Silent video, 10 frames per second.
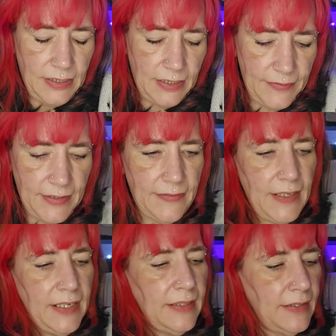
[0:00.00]
And then
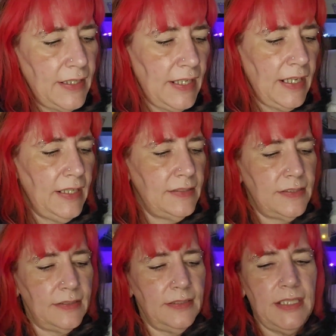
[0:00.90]
they
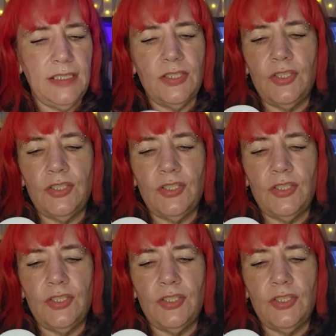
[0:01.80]
had these